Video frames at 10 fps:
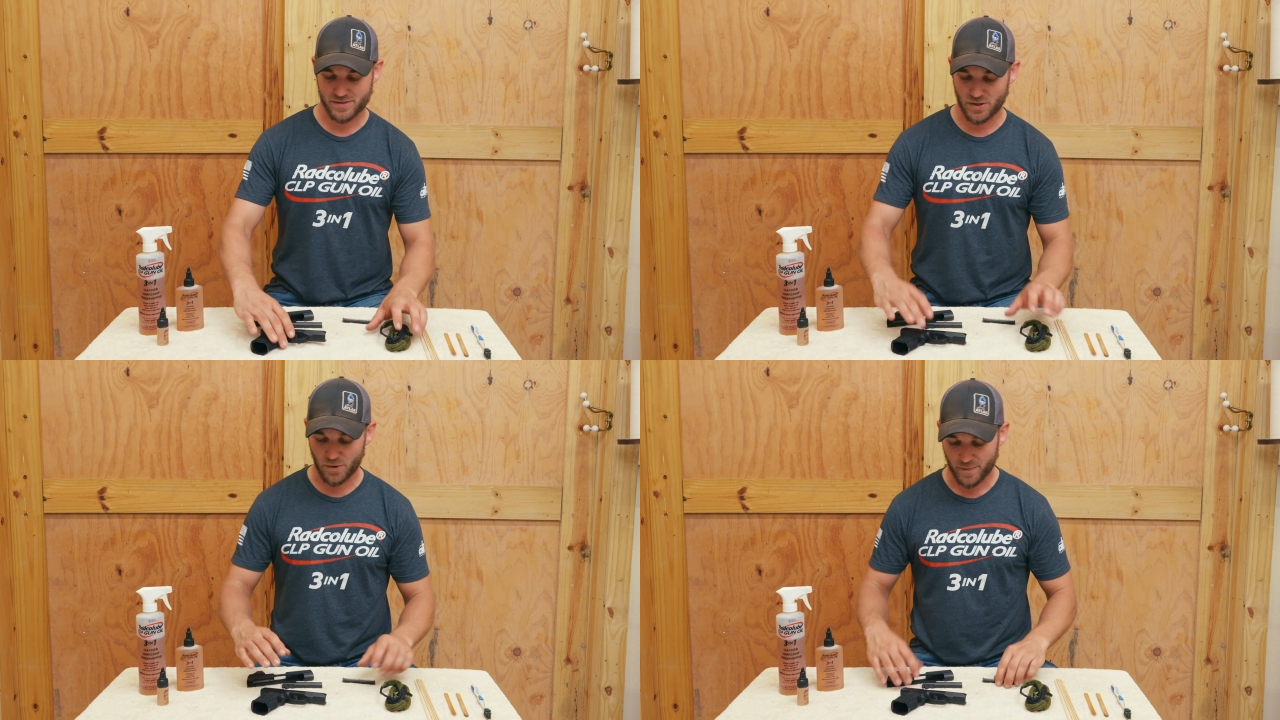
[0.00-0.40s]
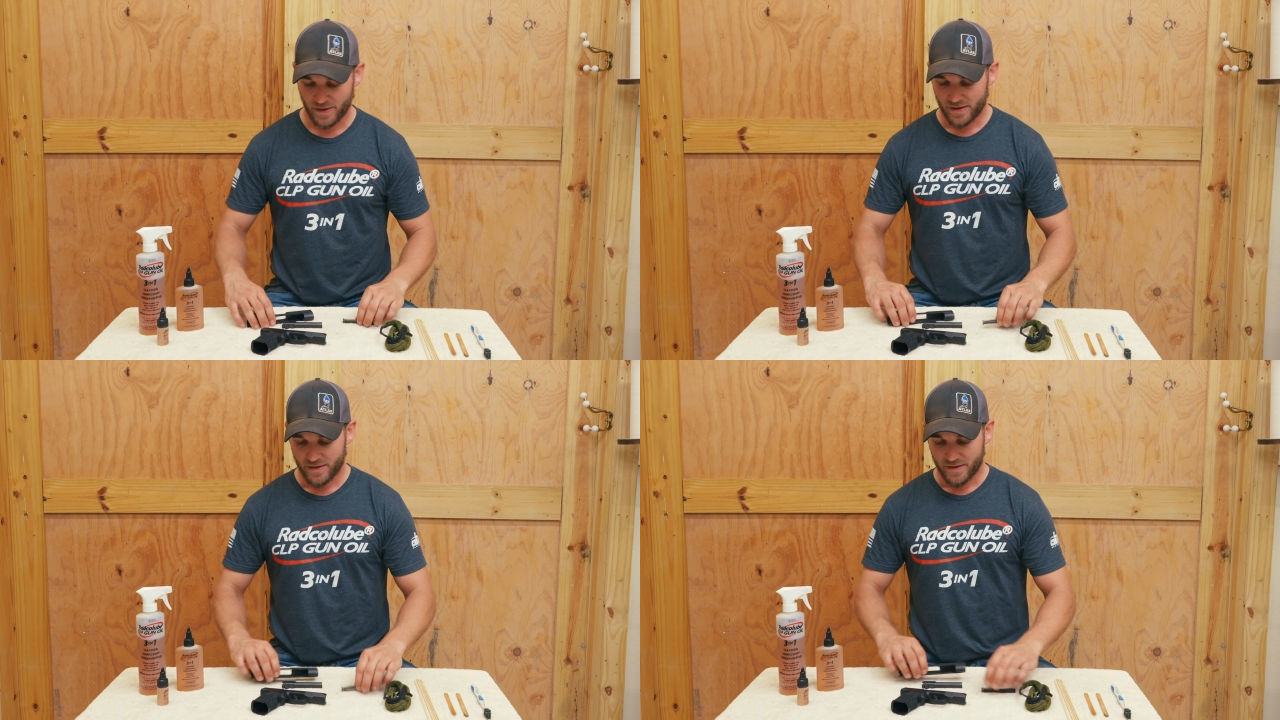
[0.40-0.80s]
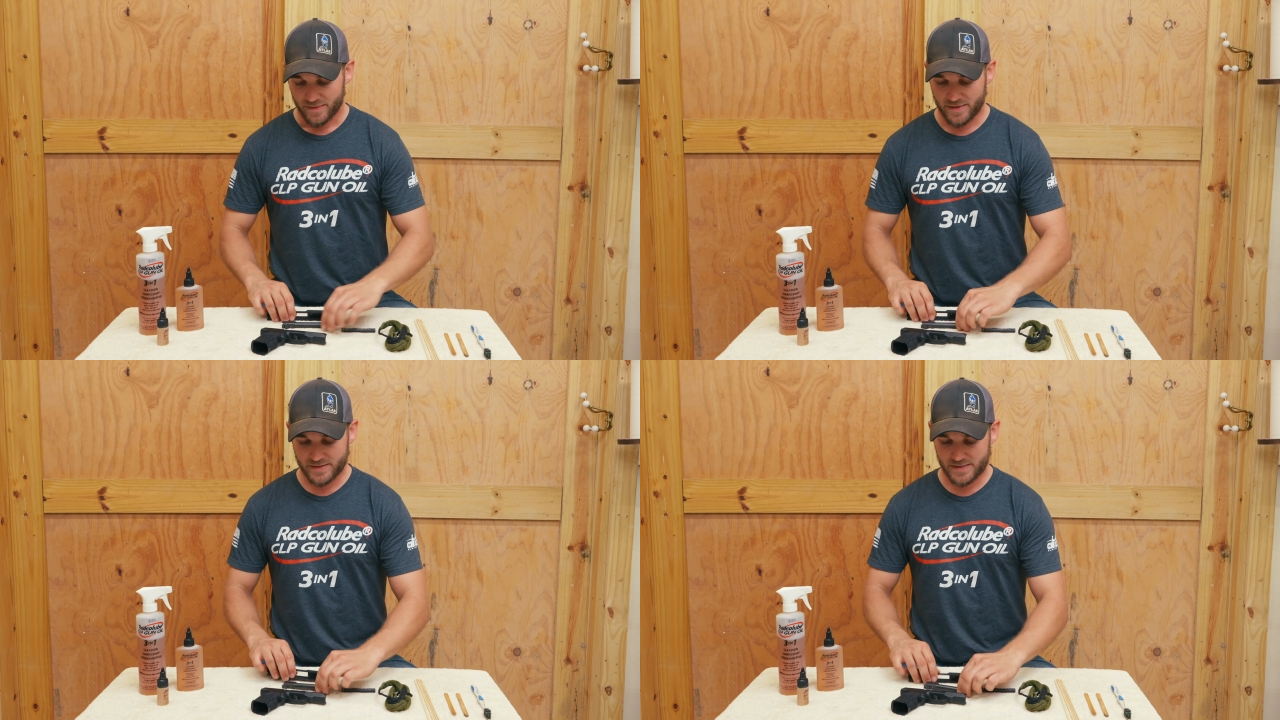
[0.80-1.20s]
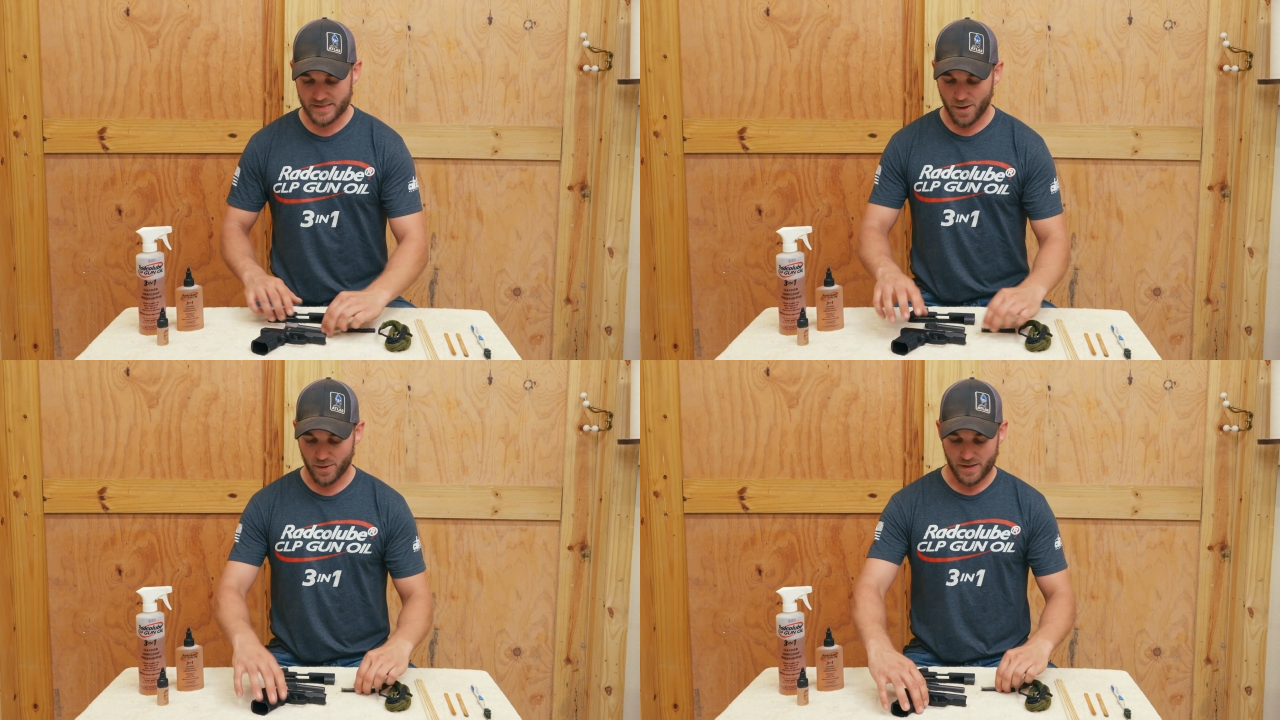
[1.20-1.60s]
So this
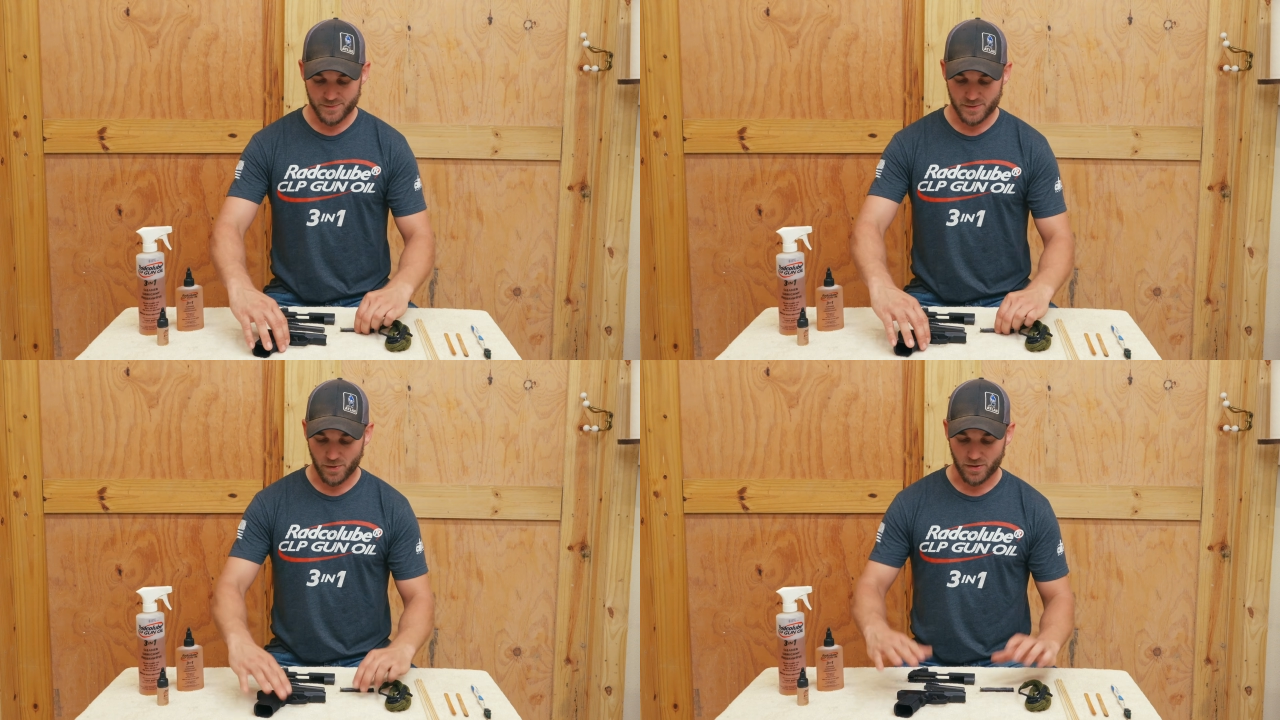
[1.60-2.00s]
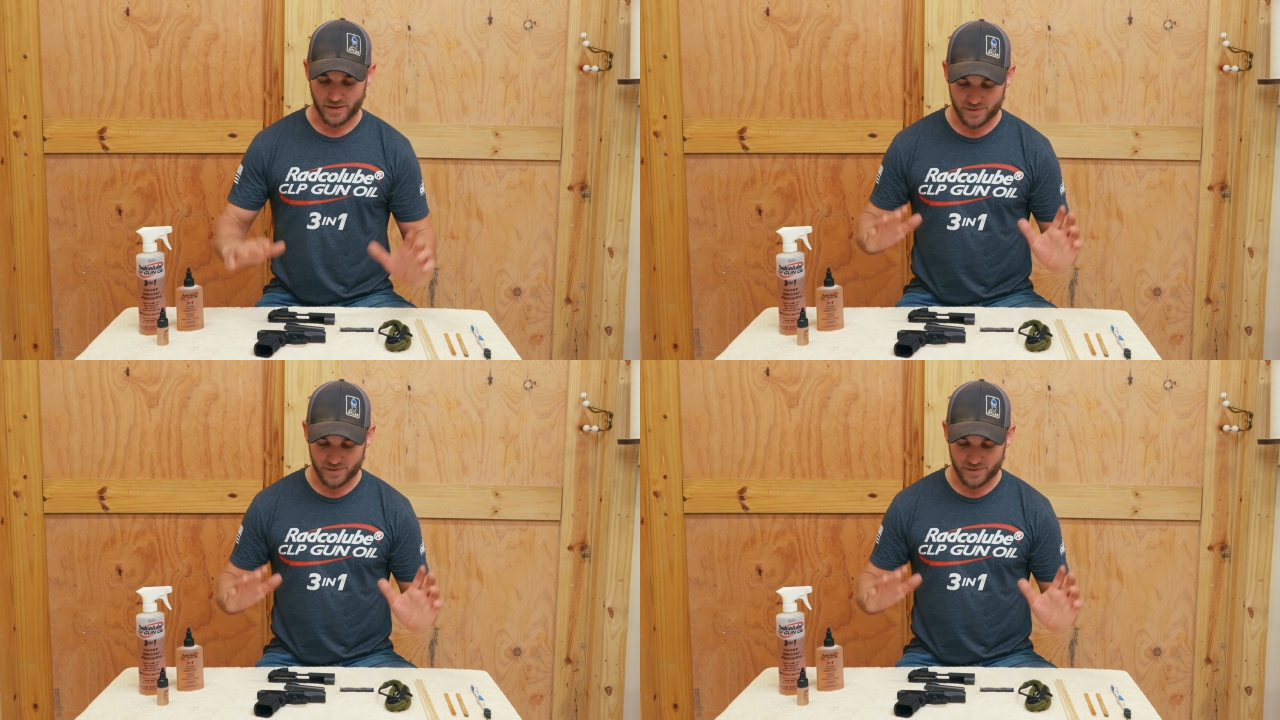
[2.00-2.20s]
is how it comes apart.